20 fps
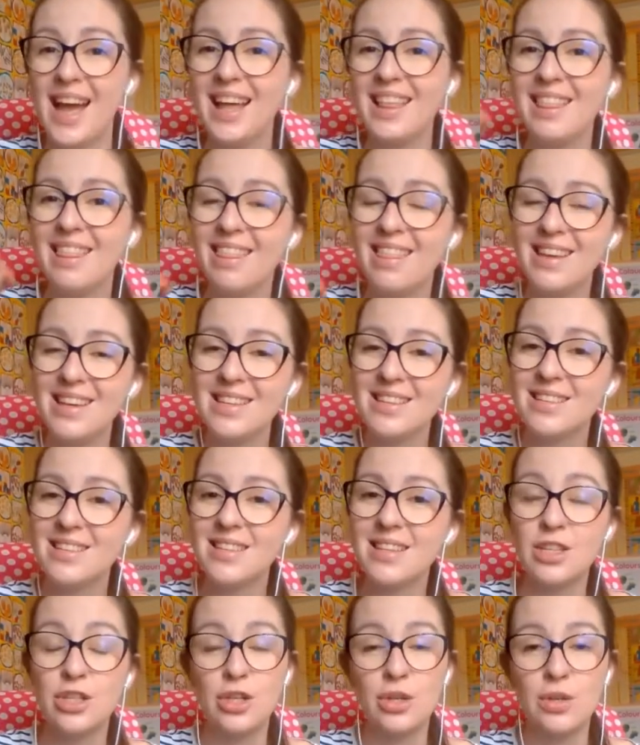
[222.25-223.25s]
and this
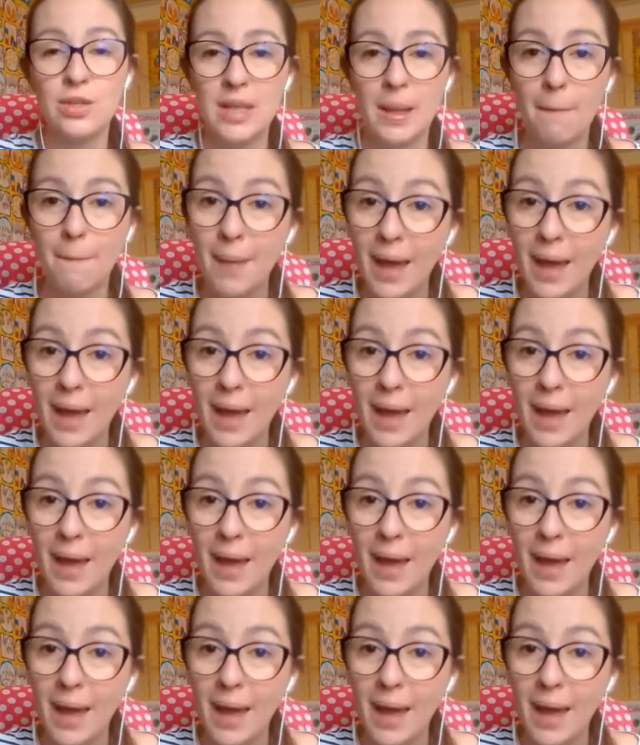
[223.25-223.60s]
is using